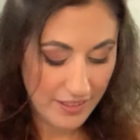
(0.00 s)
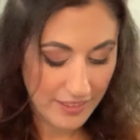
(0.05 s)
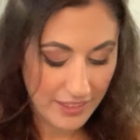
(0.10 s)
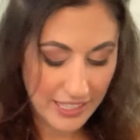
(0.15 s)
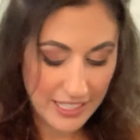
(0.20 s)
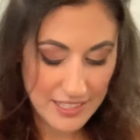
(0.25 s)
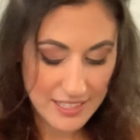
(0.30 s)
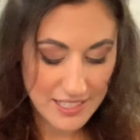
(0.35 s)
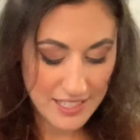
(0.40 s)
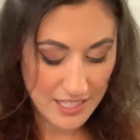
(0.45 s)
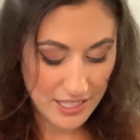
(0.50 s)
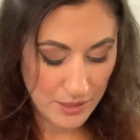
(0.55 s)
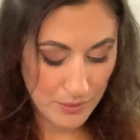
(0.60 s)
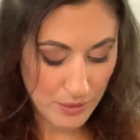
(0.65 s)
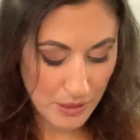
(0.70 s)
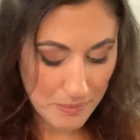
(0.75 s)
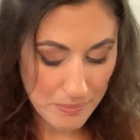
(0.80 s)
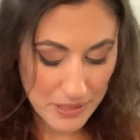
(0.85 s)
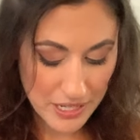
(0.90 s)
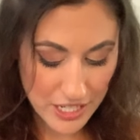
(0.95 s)
Let's see
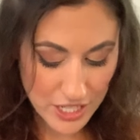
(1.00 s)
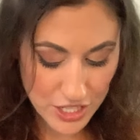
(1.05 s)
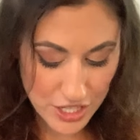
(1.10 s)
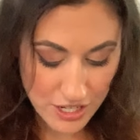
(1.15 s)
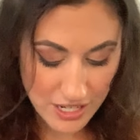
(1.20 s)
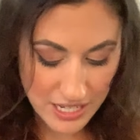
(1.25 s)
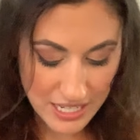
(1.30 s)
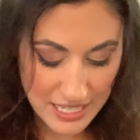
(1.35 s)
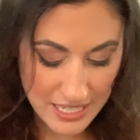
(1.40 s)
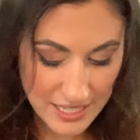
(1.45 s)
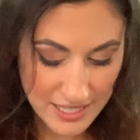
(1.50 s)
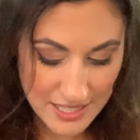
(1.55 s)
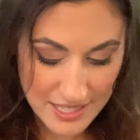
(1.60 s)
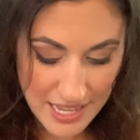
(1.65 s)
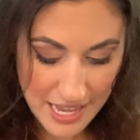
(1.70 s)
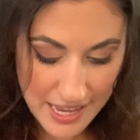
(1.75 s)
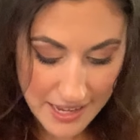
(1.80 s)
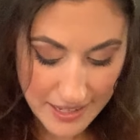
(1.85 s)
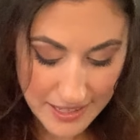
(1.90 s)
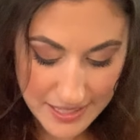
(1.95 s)
what picture is
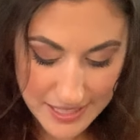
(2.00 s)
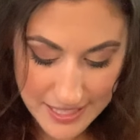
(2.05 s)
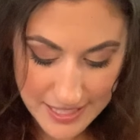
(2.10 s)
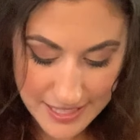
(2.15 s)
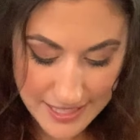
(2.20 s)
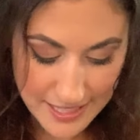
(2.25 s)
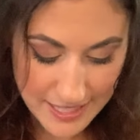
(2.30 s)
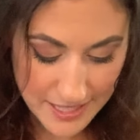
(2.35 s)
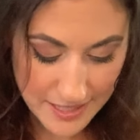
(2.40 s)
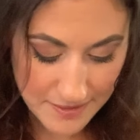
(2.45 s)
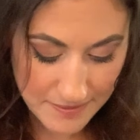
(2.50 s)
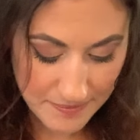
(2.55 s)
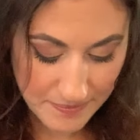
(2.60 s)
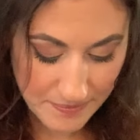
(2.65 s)
next.